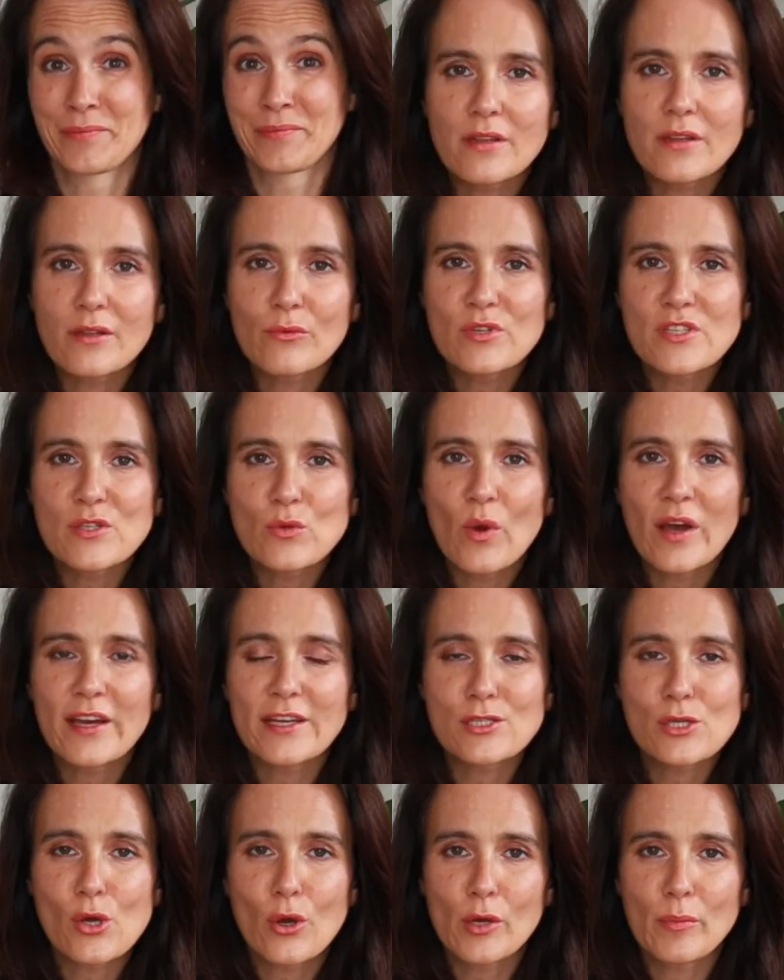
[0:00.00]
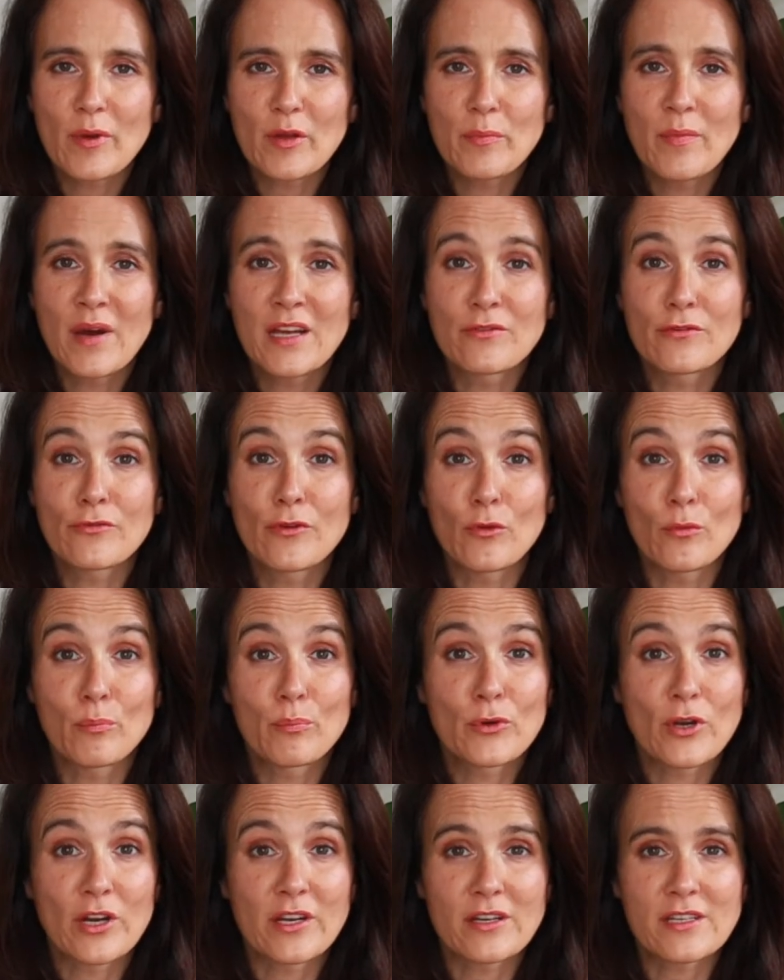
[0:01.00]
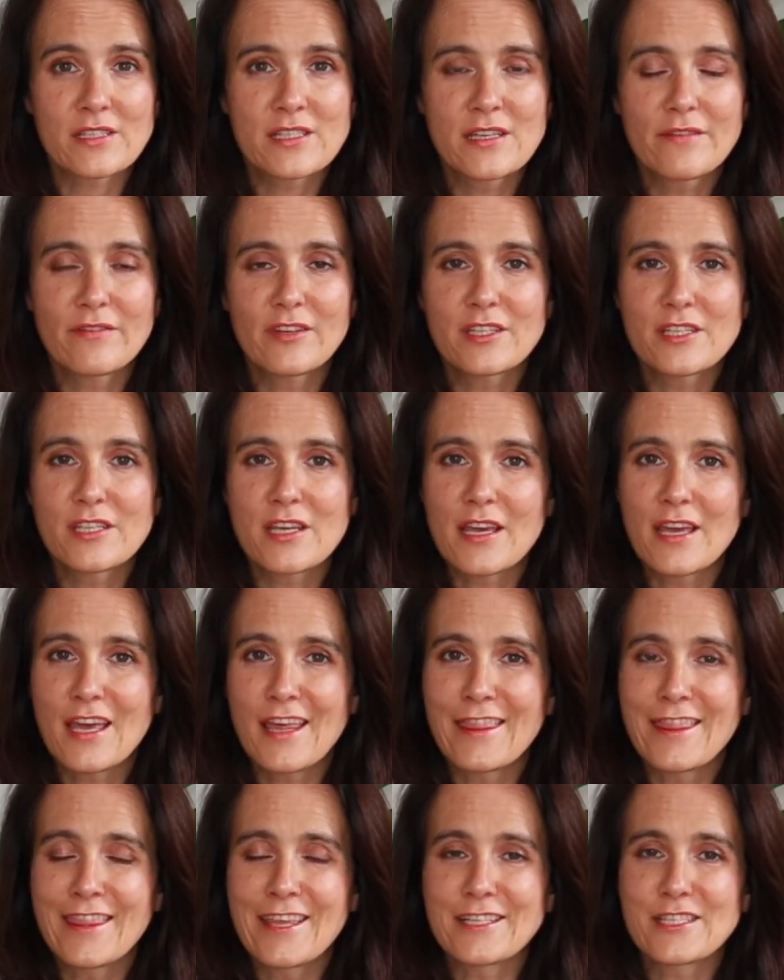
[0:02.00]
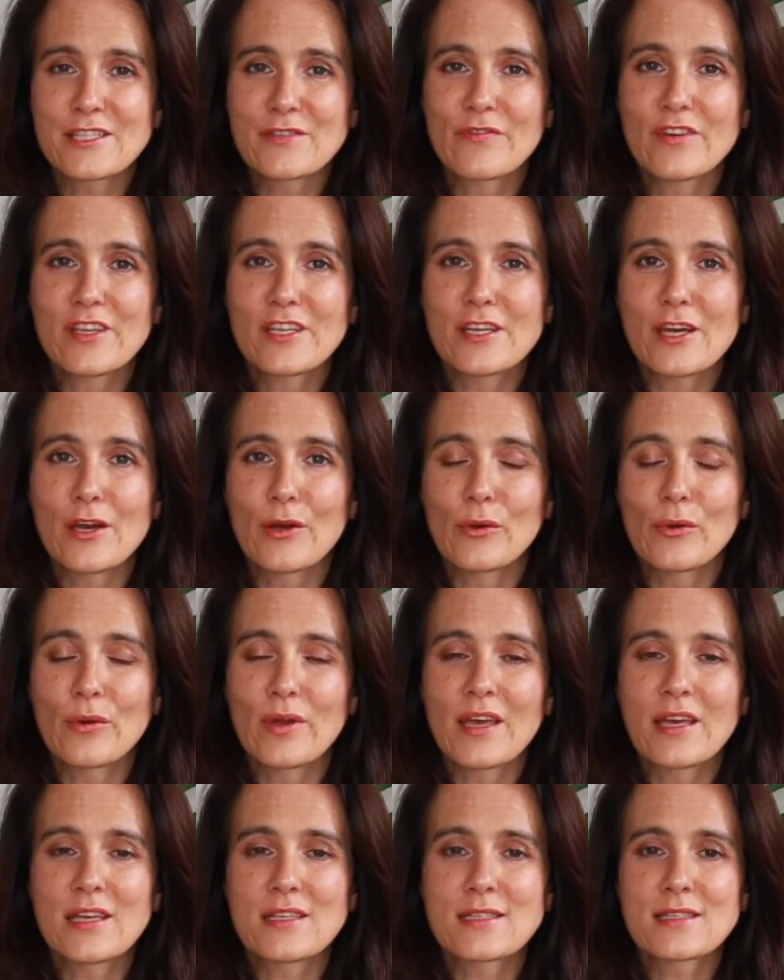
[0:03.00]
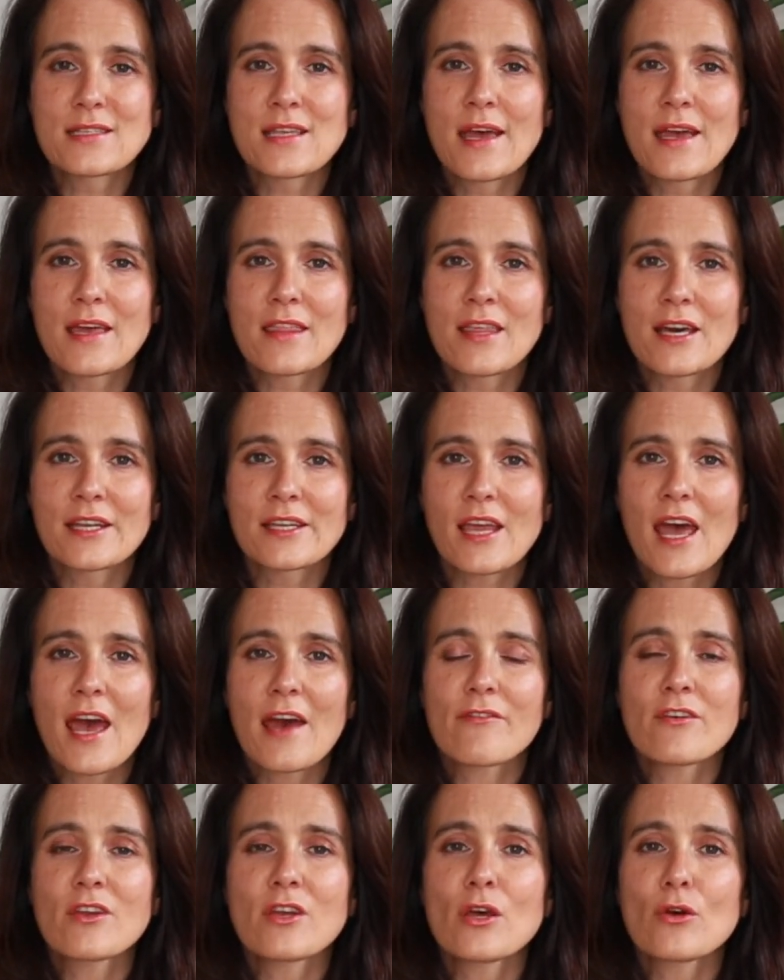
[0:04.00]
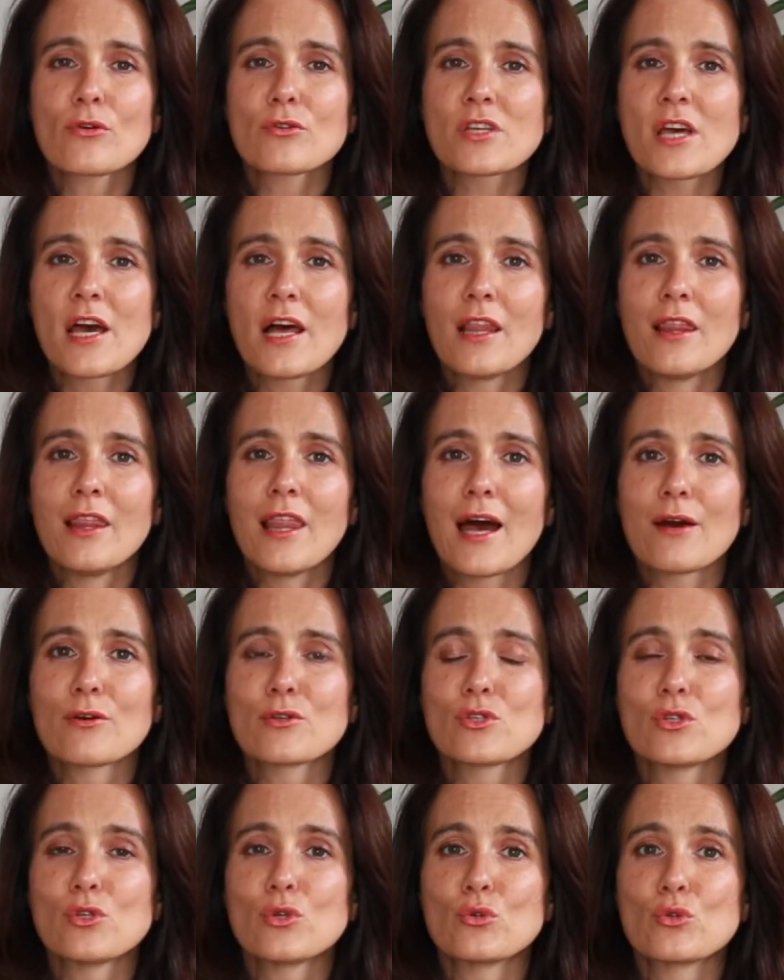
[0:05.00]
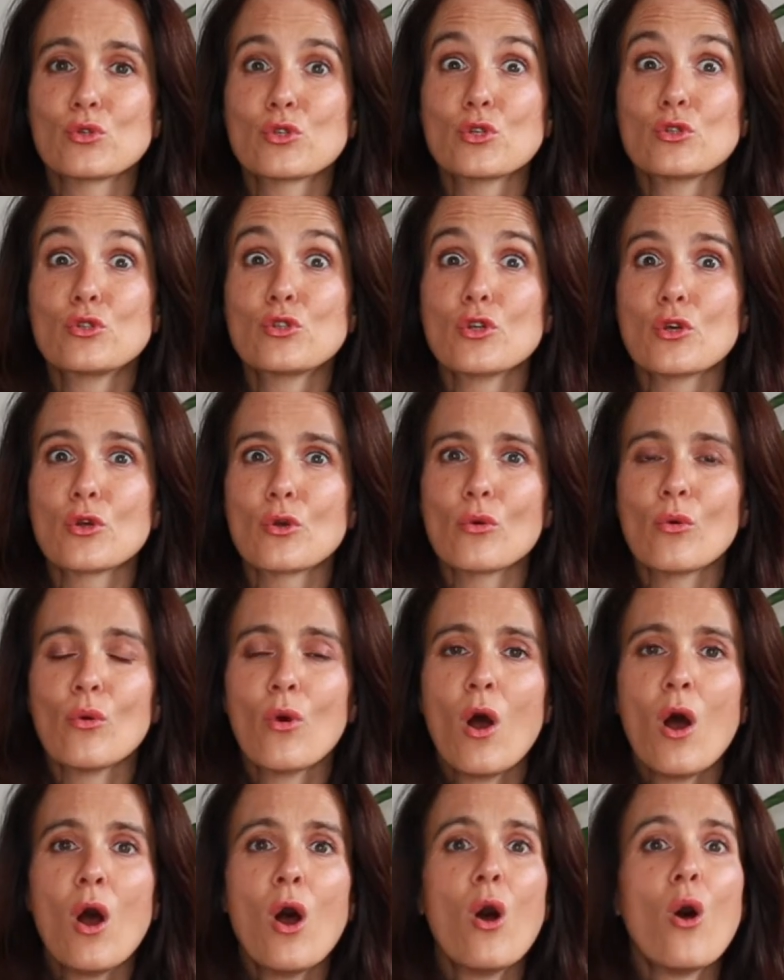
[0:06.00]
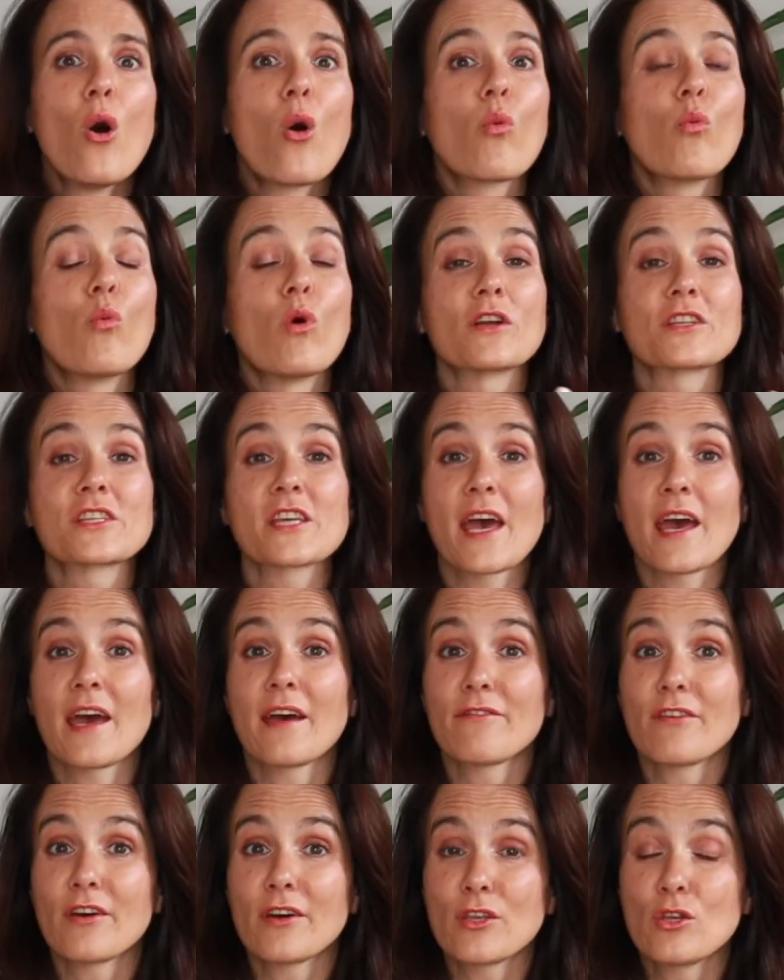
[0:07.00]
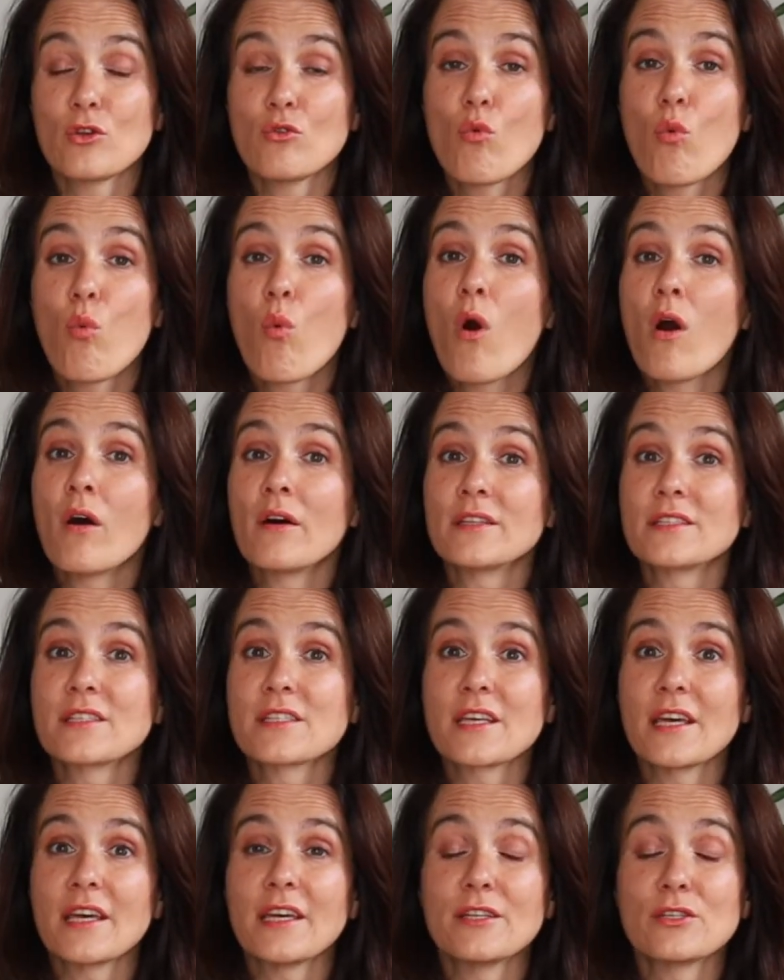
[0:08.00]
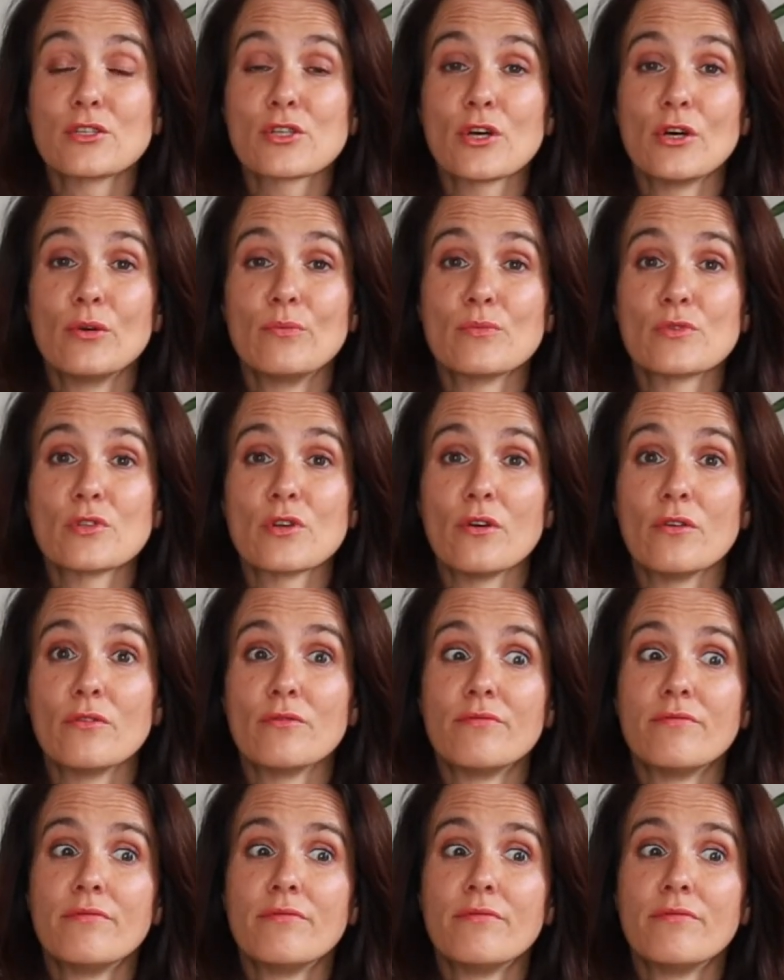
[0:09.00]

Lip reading: The reason why I talk about mindful productivity in this video is saying that Evernote allows you to do whatever you want in terms of